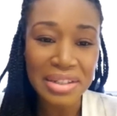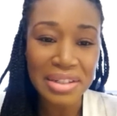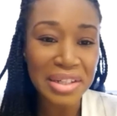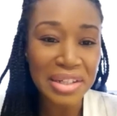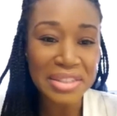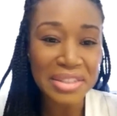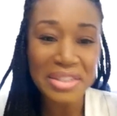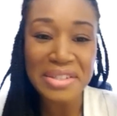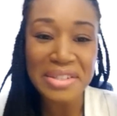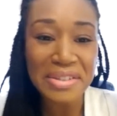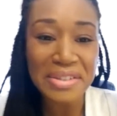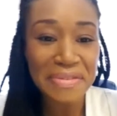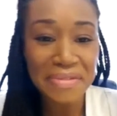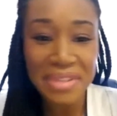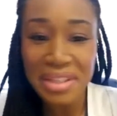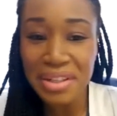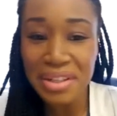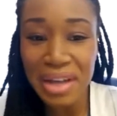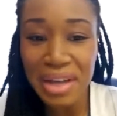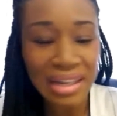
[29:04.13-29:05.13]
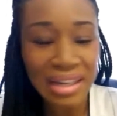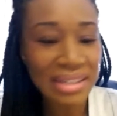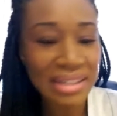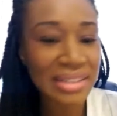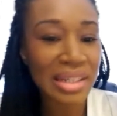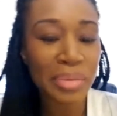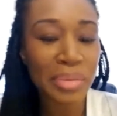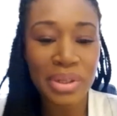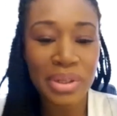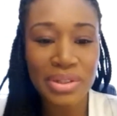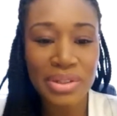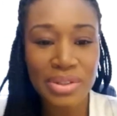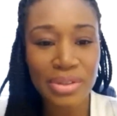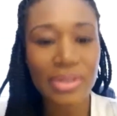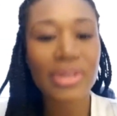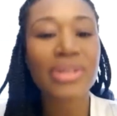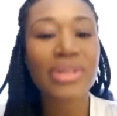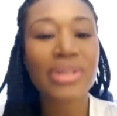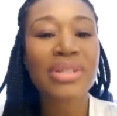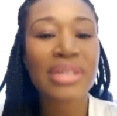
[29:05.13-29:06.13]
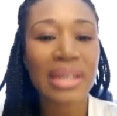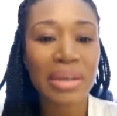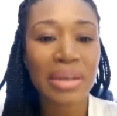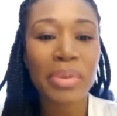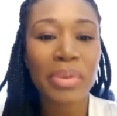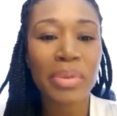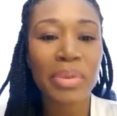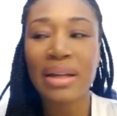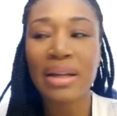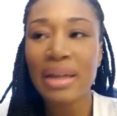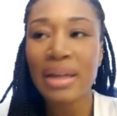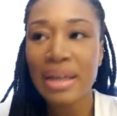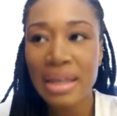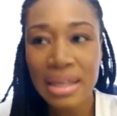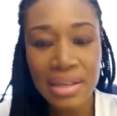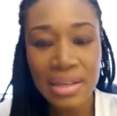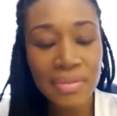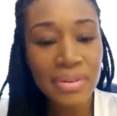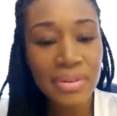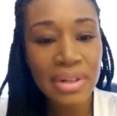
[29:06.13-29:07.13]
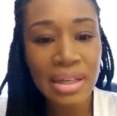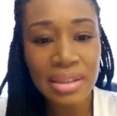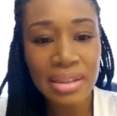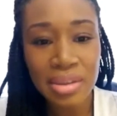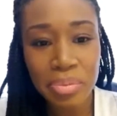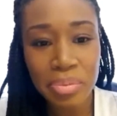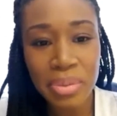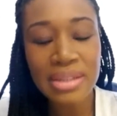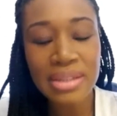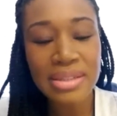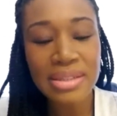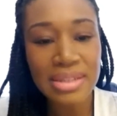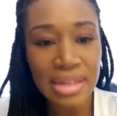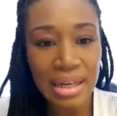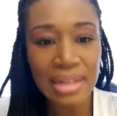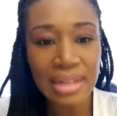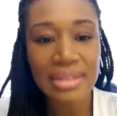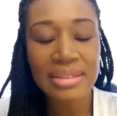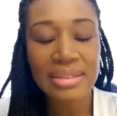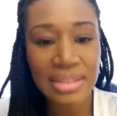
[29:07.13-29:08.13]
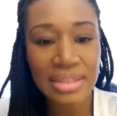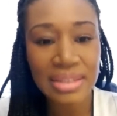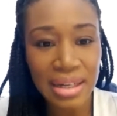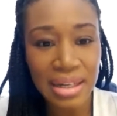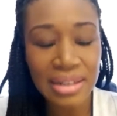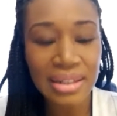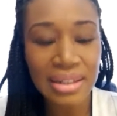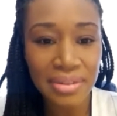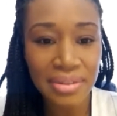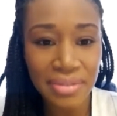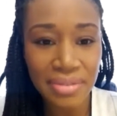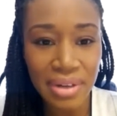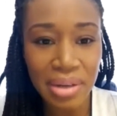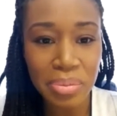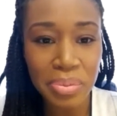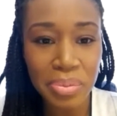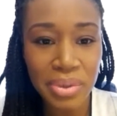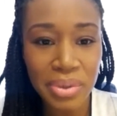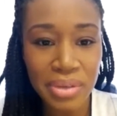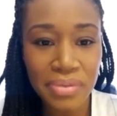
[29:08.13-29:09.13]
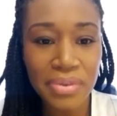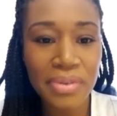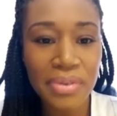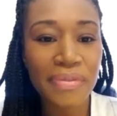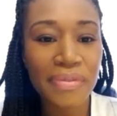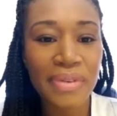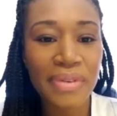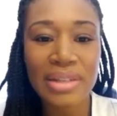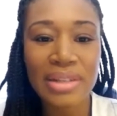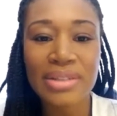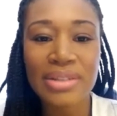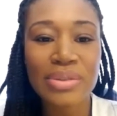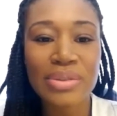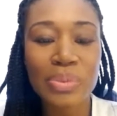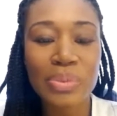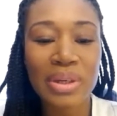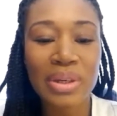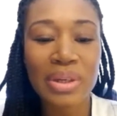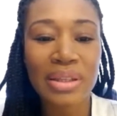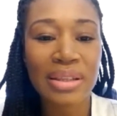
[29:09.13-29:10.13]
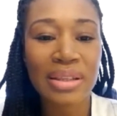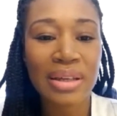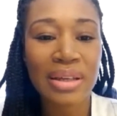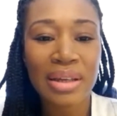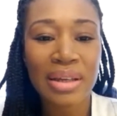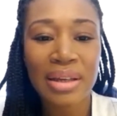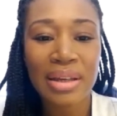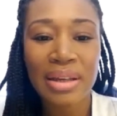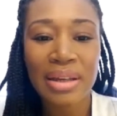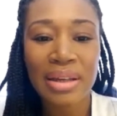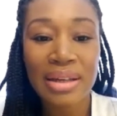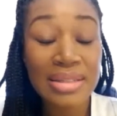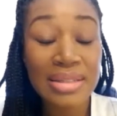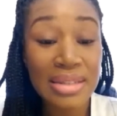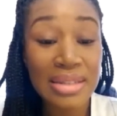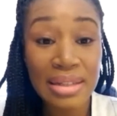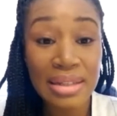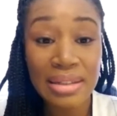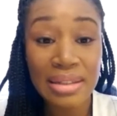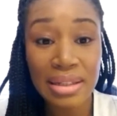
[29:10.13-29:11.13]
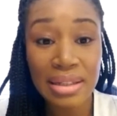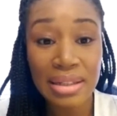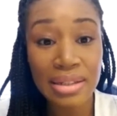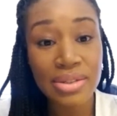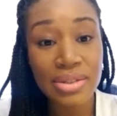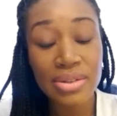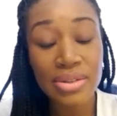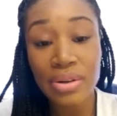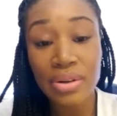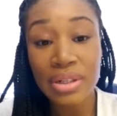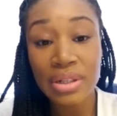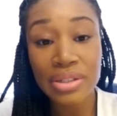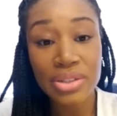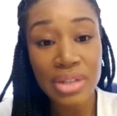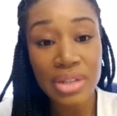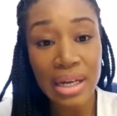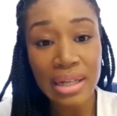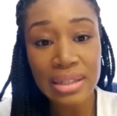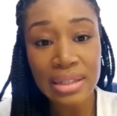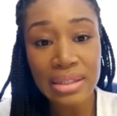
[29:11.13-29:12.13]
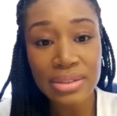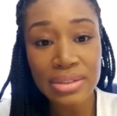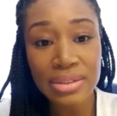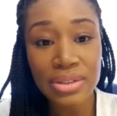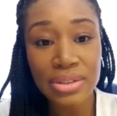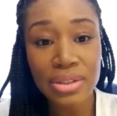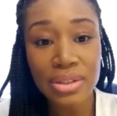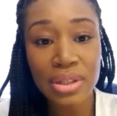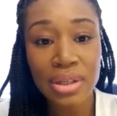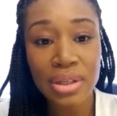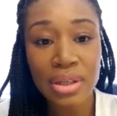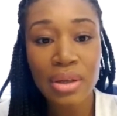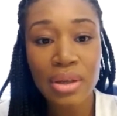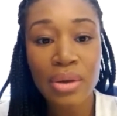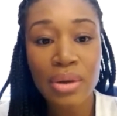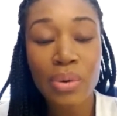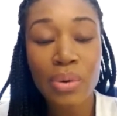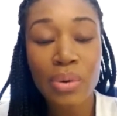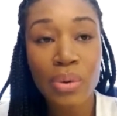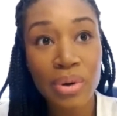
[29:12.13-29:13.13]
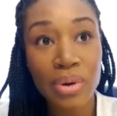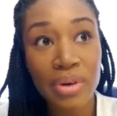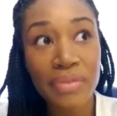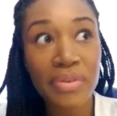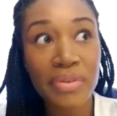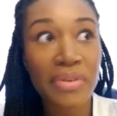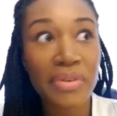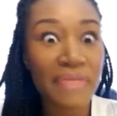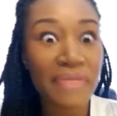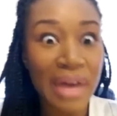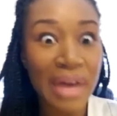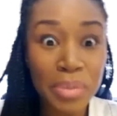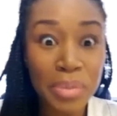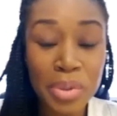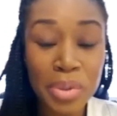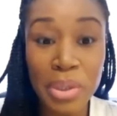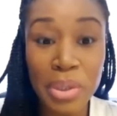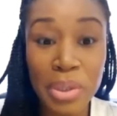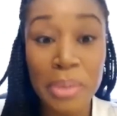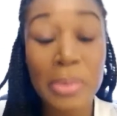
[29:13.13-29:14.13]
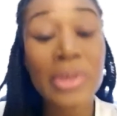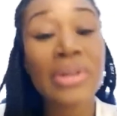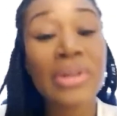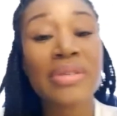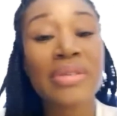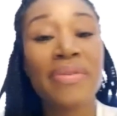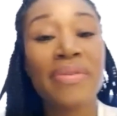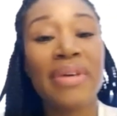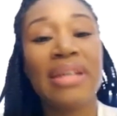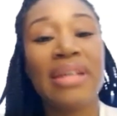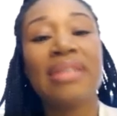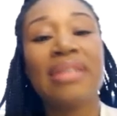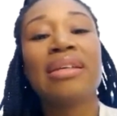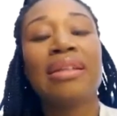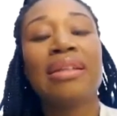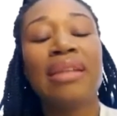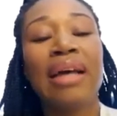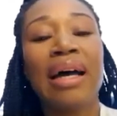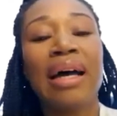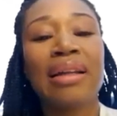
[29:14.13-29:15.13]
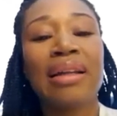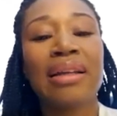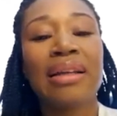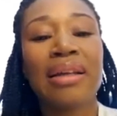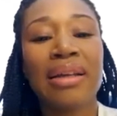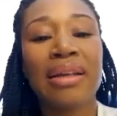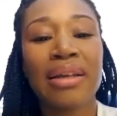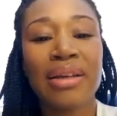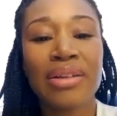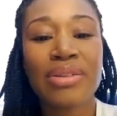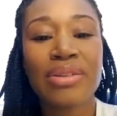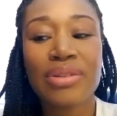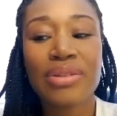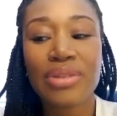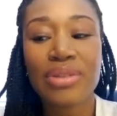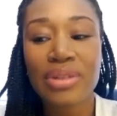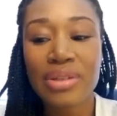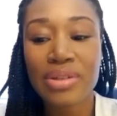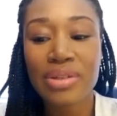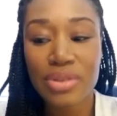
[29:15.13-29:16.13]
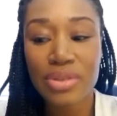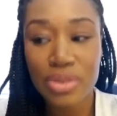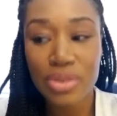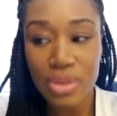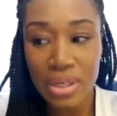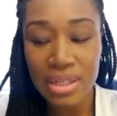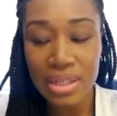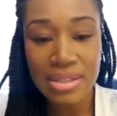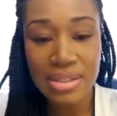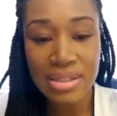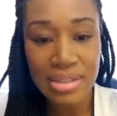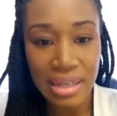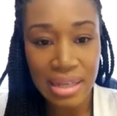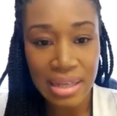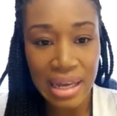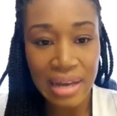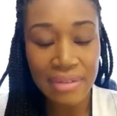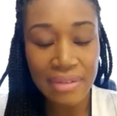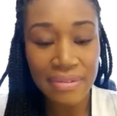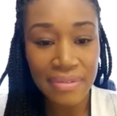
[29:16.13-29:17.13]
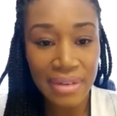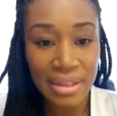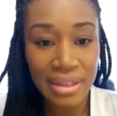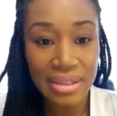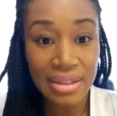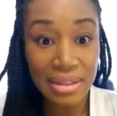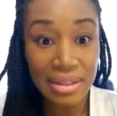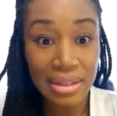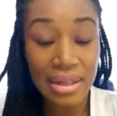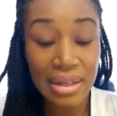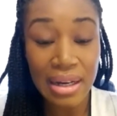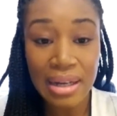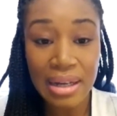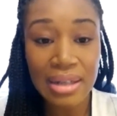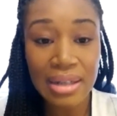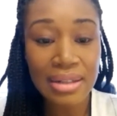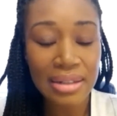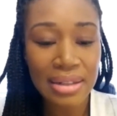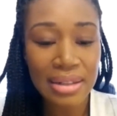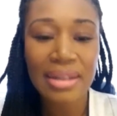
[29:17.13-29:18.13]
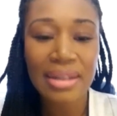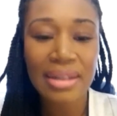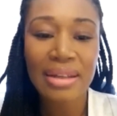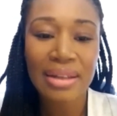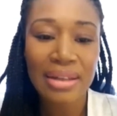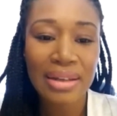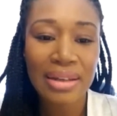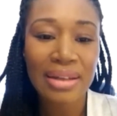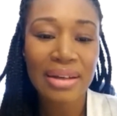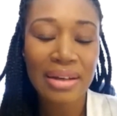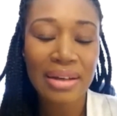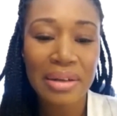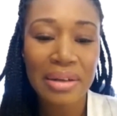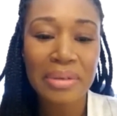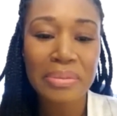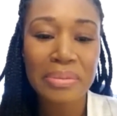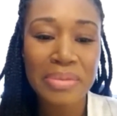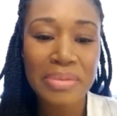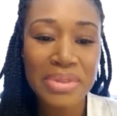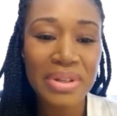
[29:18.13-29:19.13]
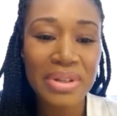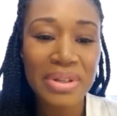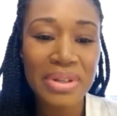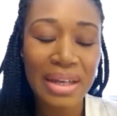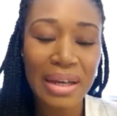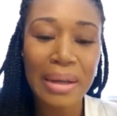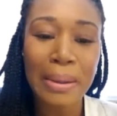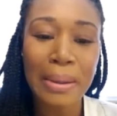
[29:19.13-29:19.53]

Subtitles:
not just in academics or nursing, but even at the bedside, to not give up if you're faced with a sickness or a challenge, or if your family member is facing that, to just trust and have faith in God. So yeah.